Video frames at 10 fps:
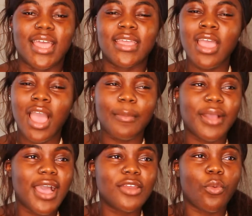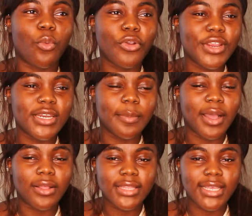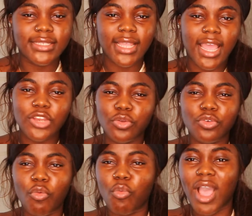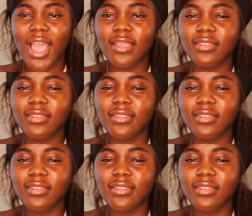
like I'm kind of worried about this, like I don't know why,